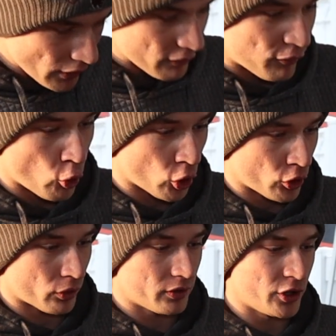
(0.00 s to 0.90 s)

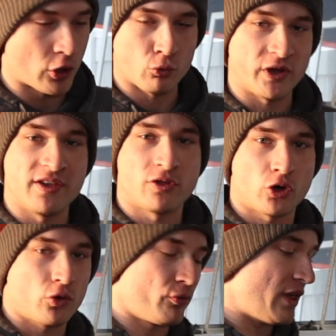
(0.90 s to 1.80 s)
for,
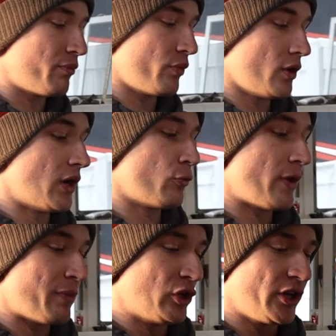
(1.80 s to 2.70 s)
either
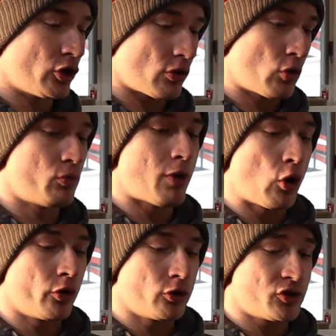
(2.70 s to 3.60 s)
rebuilding your own
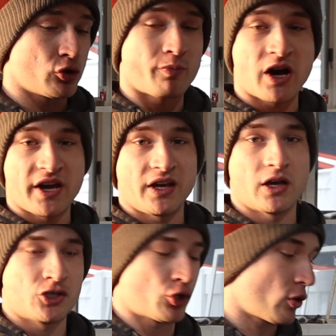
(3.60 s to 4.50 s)
motors or buying
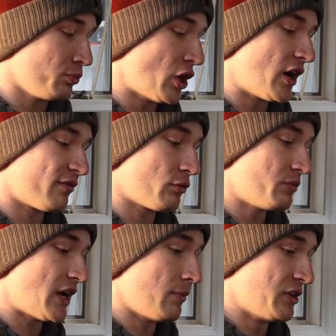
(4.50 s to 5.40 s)
a short block from
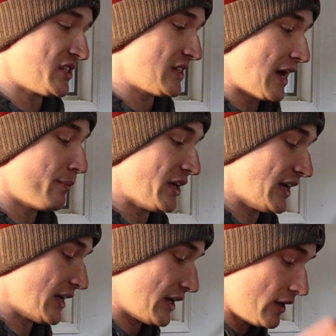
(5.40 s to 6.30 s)
them and
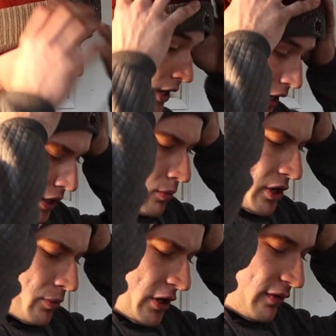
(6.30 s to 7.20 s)
slapping it in. But
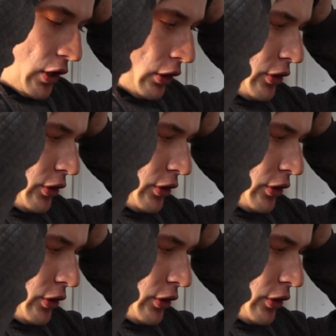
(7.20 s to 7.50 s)
I'm going to follow